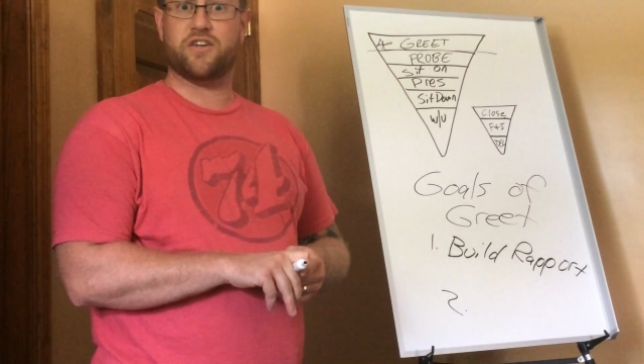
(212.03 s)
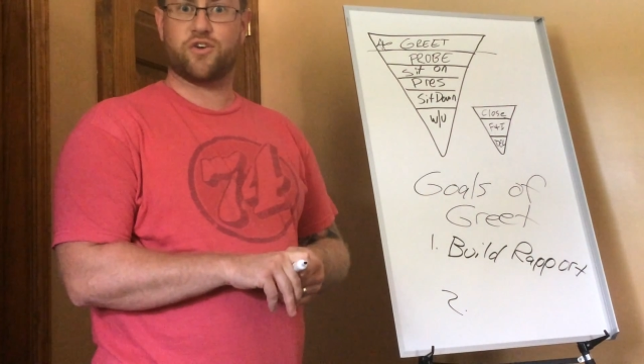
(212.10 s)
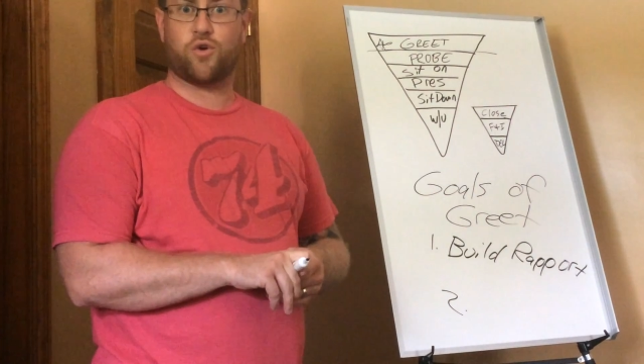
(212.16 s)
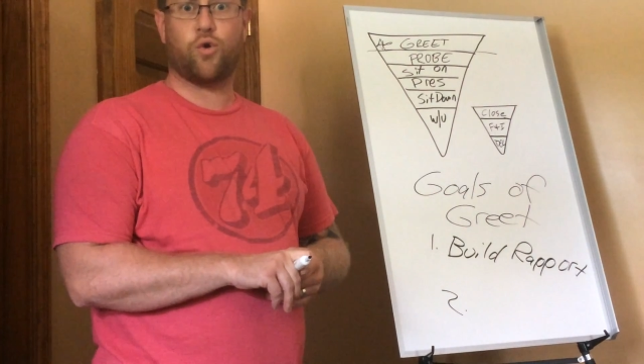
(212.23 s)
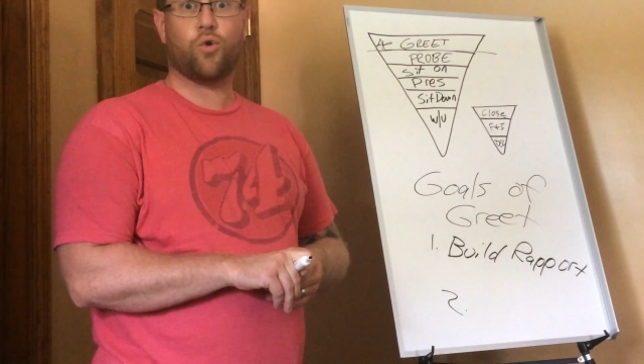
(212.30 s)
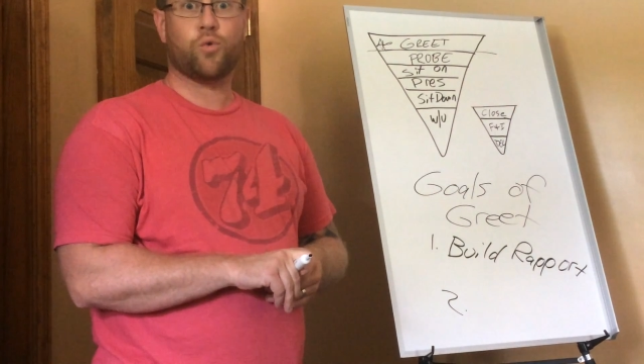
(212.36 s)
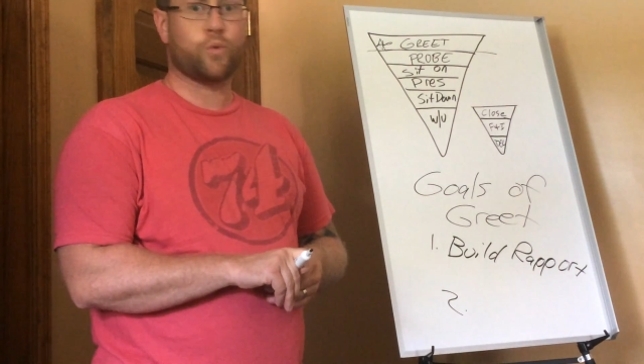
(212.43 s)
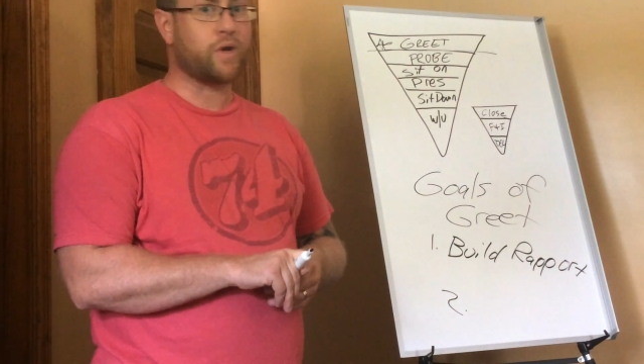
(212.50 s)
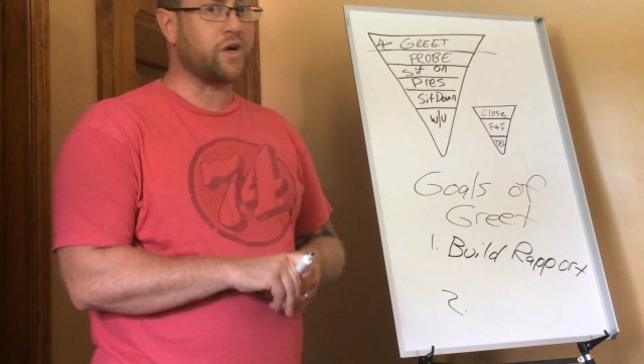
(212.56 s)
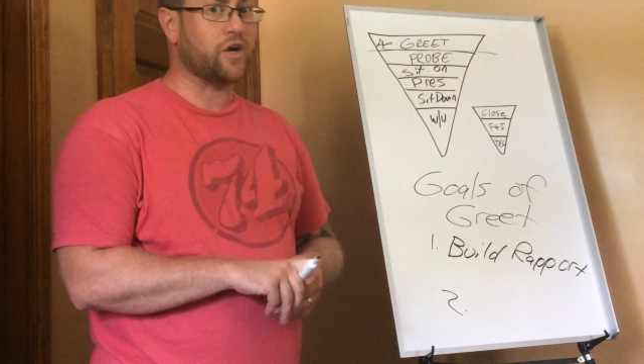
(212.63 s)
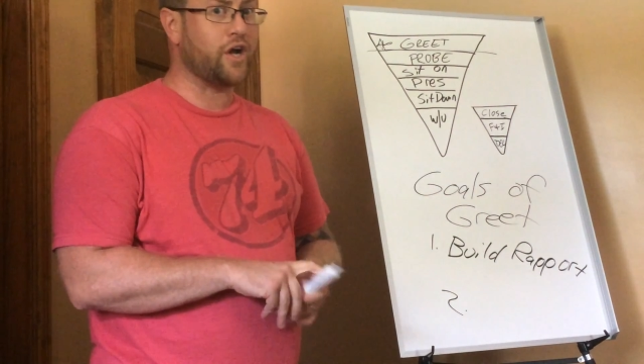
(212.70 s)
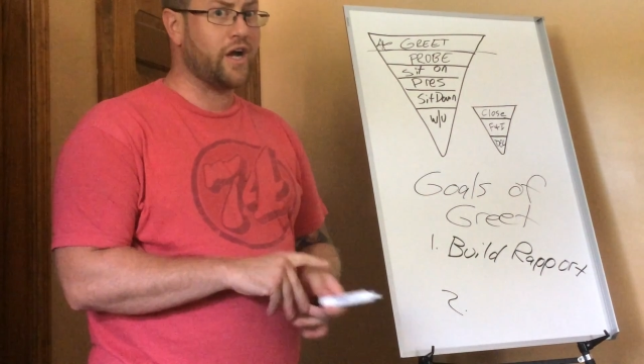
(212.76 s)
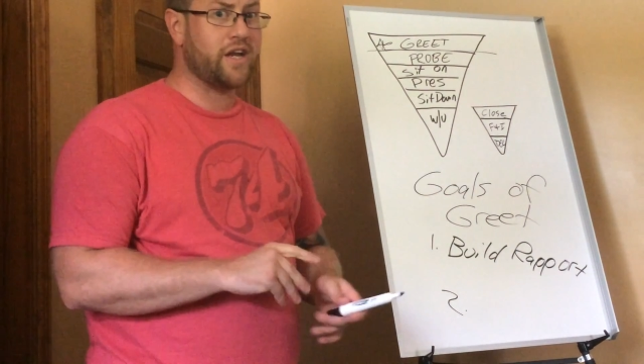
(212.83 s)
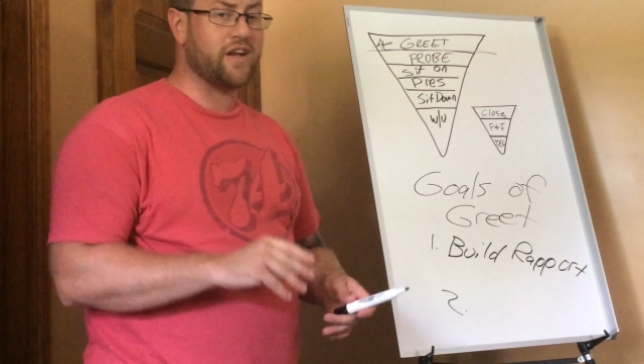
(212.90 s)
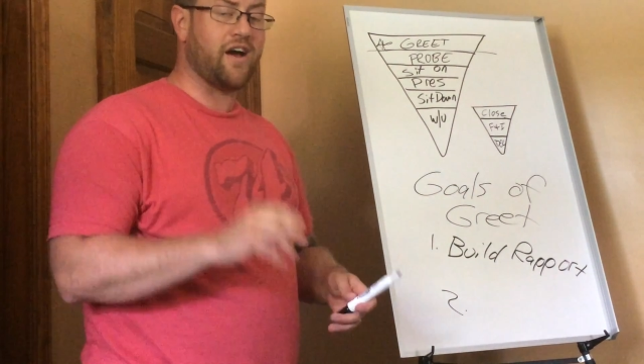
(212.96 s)
in a cold winter
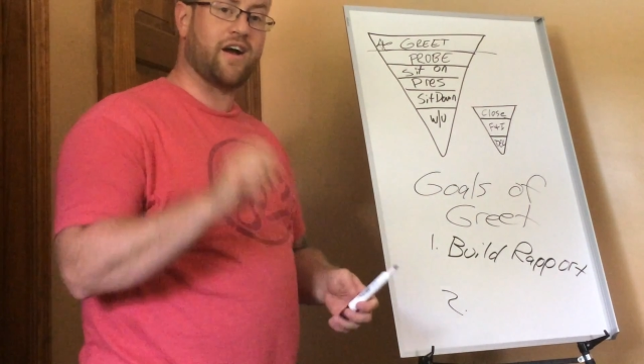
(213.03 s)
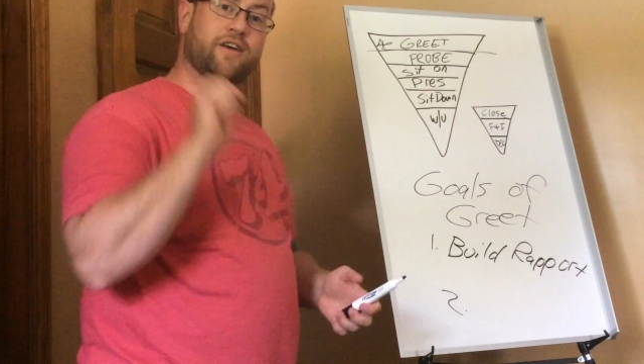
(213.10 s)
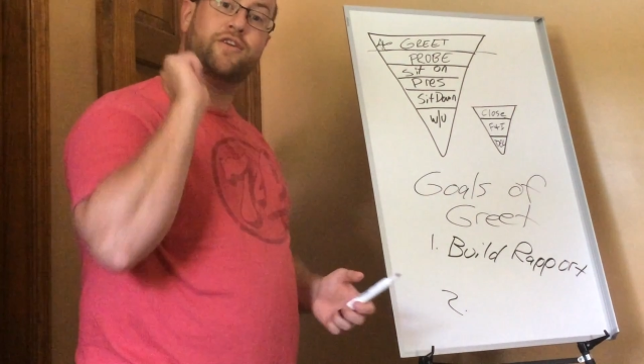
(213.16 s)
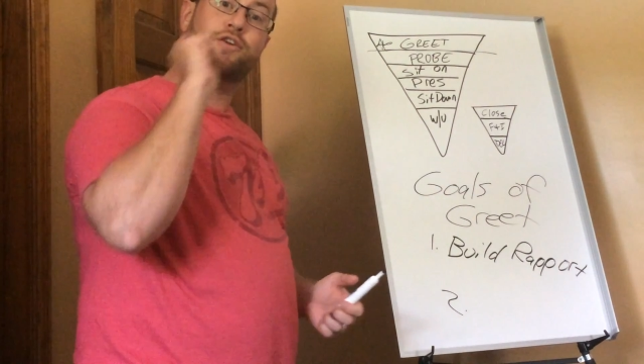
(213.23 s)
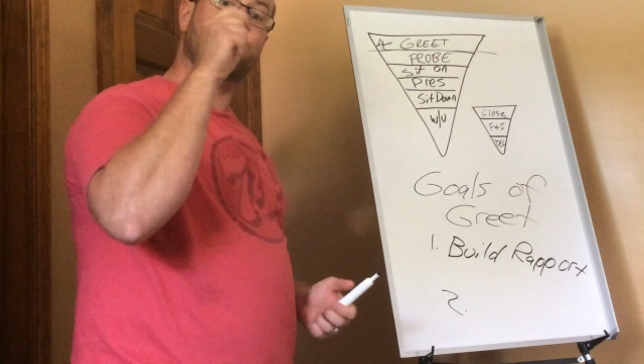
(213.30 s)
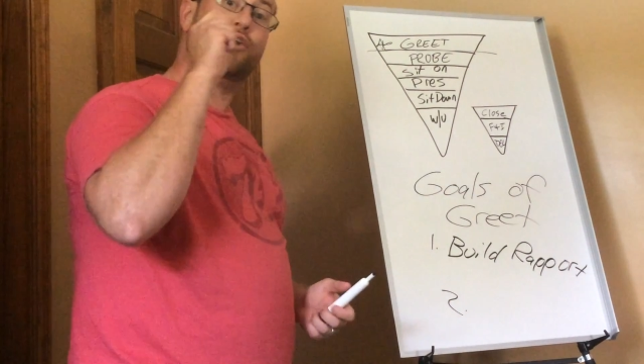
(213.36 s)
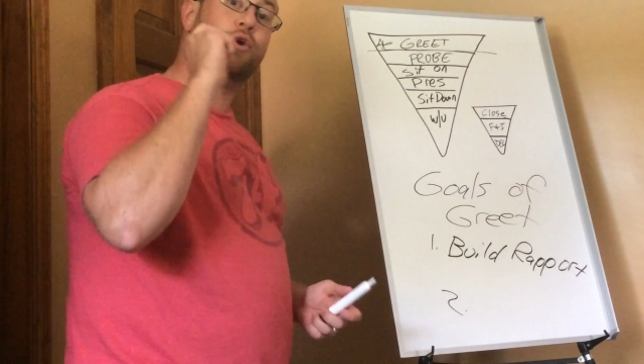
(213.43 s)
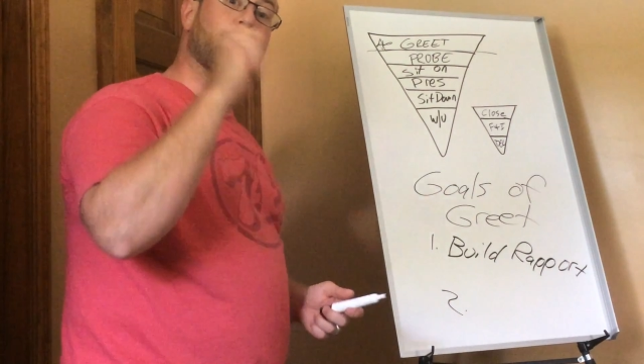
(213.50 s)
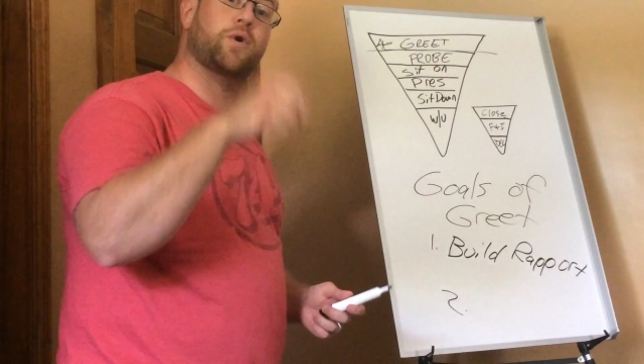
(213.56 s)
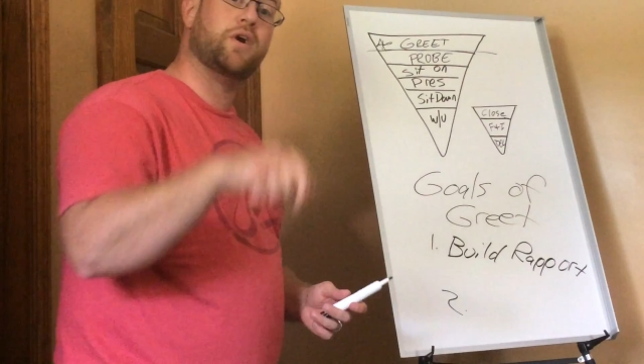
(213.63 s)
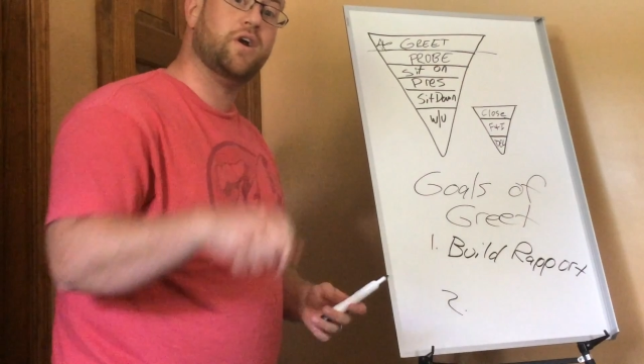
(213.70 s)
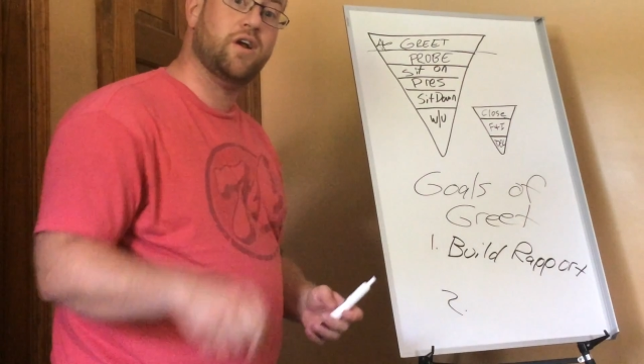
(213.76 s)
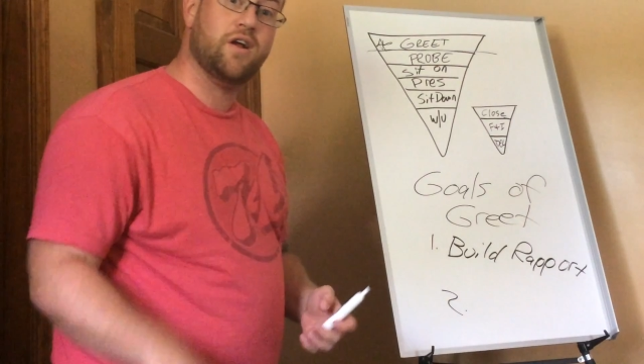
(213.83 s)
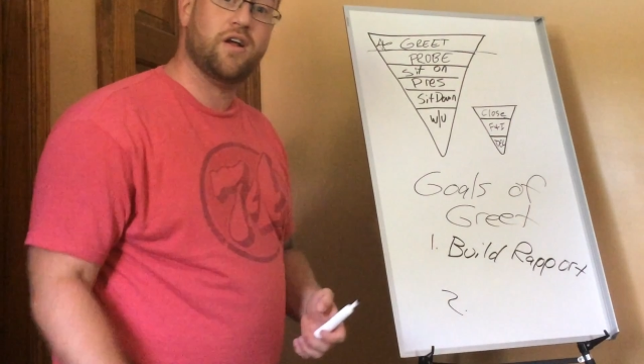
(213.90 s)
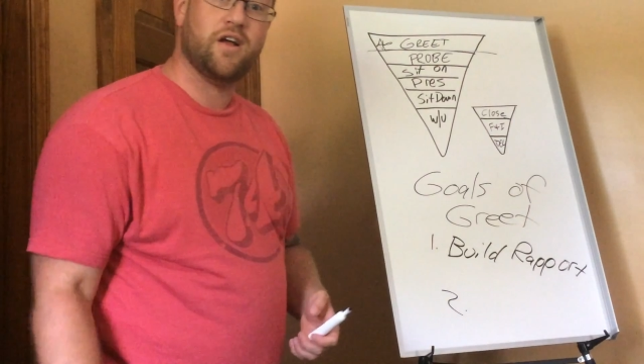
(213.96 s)
night knocking on your door,